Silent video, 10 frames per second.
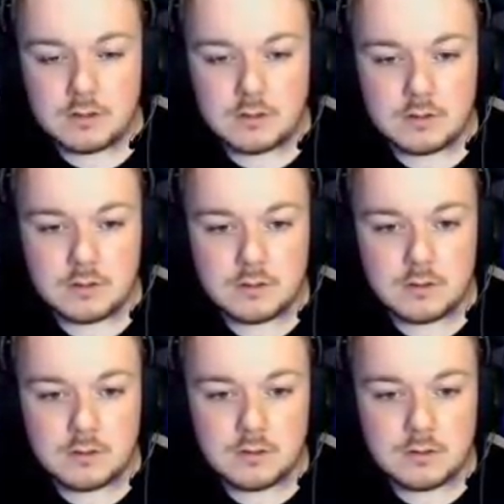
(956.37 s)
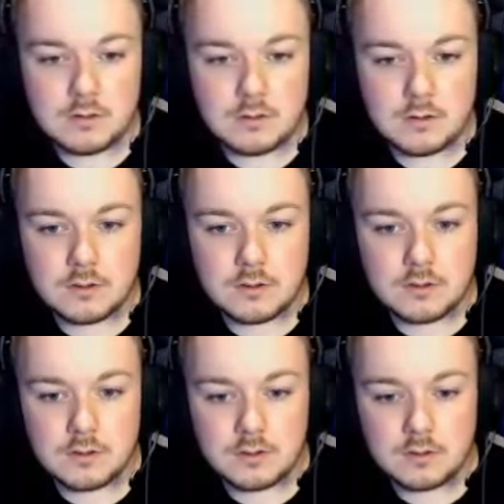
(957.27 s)

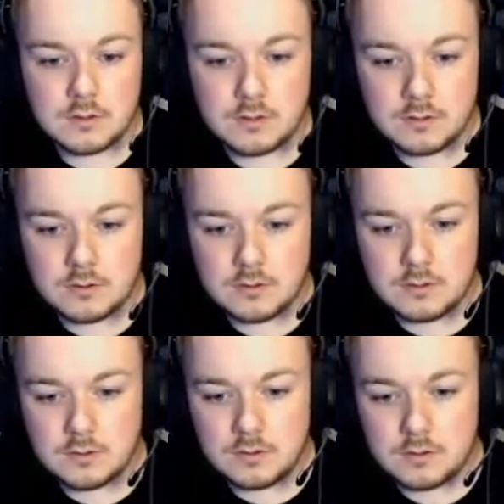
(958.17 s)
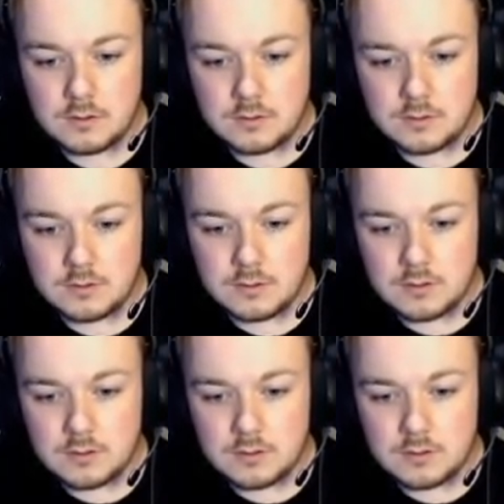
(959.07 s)
(silence)